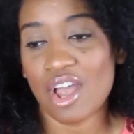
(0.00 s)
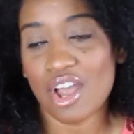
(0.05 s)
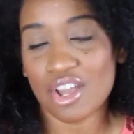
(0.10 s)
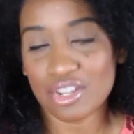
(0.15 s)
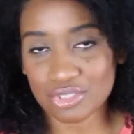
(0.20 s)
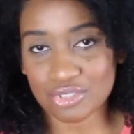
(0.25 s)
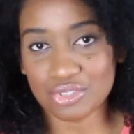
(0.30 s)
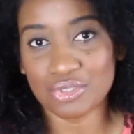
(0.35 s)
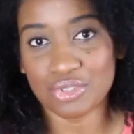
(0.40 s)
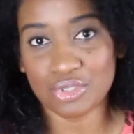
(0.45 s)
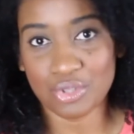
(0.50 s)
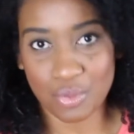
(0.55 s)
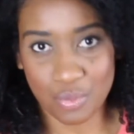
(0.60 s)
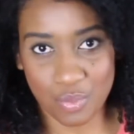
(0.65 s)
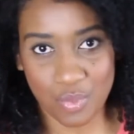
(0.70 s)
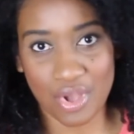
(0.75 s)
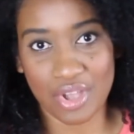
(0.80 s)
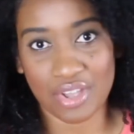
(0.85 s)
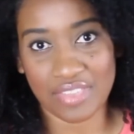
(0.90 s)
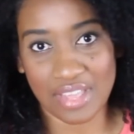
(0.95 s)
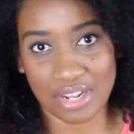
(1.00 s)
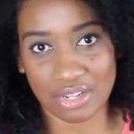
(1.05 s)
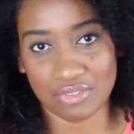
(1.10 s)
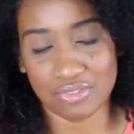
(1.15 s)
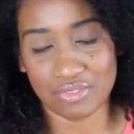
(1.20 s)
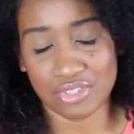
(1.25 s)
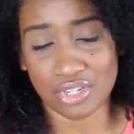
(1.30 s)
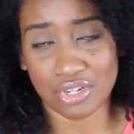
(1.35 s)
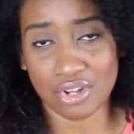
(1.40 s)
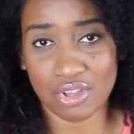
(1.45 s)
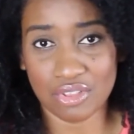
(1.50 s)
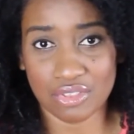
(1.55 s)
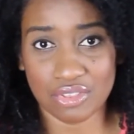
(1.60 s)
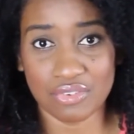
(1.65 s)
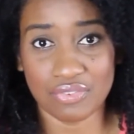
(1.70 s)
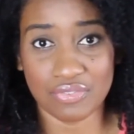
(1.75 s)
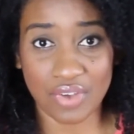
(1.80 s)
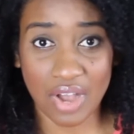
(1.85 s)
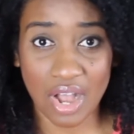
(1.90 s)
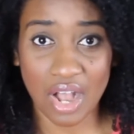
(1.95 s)
undo your work that you've done on
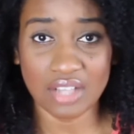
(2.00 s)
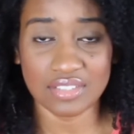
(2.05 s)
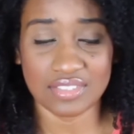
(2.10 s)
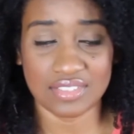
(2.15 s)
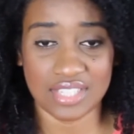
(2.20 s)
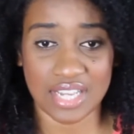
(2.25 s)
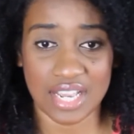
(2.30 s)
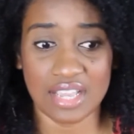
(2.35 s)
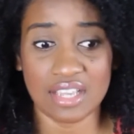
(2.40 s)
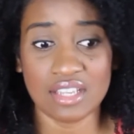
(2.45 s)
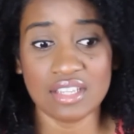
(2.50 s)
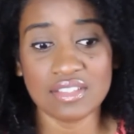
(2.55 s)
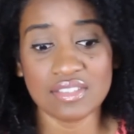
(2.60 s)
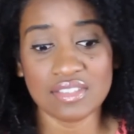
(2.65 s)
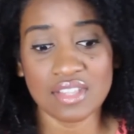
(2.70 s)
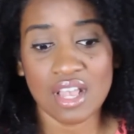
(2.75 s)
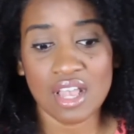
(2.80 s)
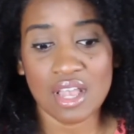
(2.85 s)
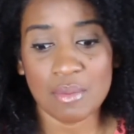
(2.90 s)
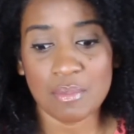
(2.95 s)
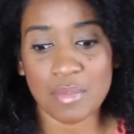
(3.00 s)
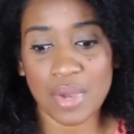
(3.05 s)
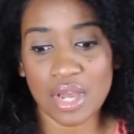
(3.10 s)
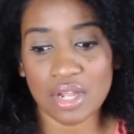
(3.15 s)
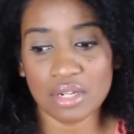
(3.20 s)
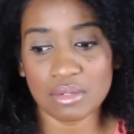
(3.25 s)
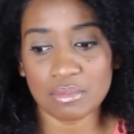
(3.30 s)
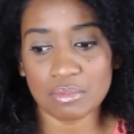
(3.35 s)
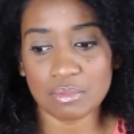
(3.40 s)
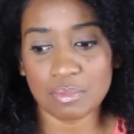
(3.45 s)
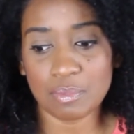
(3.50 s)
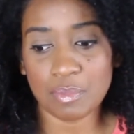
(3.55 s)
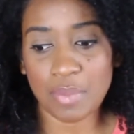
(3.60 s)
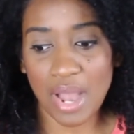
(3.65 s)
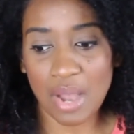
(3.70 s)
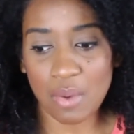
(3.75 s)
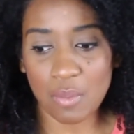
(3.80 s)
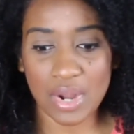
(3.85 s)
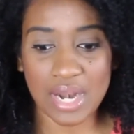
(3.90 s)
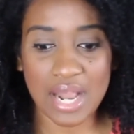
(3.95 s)
the fast days. But
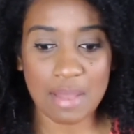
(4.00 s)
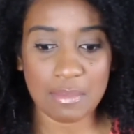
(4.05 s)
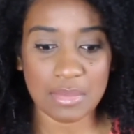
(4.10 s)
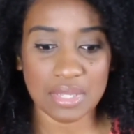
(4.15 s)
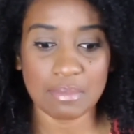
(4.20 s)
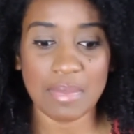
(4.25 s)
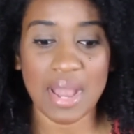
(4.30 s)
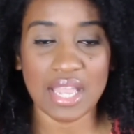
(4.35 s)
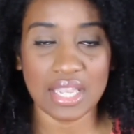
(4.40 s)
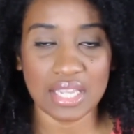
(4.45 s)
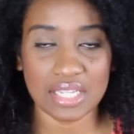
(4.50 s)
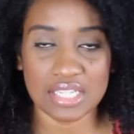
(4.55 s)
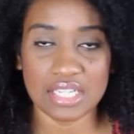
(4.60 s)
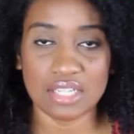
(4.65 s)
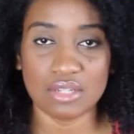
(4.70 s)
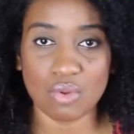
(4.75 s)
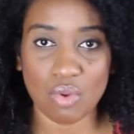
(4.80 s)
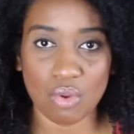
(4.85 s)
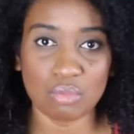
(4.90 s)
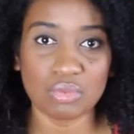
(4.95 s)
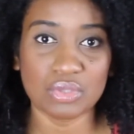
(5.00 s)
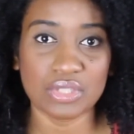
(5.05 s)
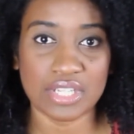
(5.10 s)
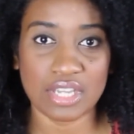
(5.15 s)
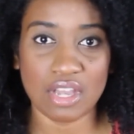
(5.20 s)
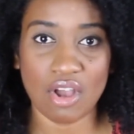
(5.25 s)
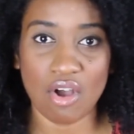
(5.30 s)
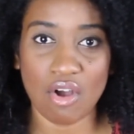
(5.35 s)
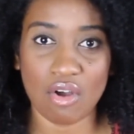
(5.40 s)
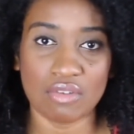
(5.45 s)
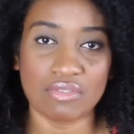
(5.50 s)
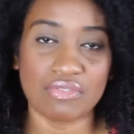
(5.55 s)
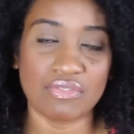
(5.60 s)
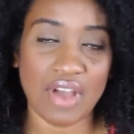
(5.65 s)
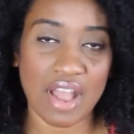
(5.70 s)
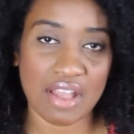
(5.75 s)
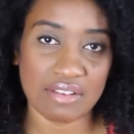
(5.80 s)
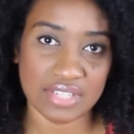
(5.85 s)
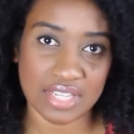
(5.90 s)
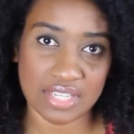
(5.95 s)
what I mean by eating normally on
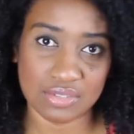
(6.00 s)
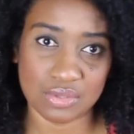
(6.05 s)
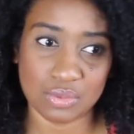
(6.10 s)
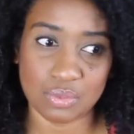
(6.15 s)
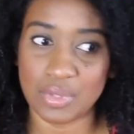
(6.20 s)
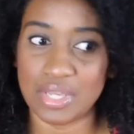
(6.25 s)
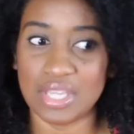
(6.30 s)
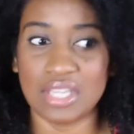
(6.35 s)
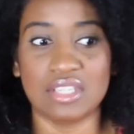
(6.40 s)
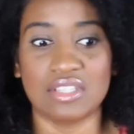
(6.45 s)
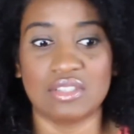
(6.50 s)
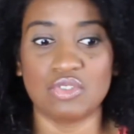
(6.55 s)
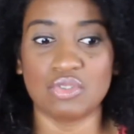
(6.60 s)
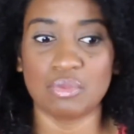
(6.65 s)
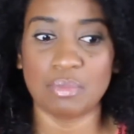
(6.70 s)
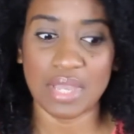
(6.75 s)
5 days a week is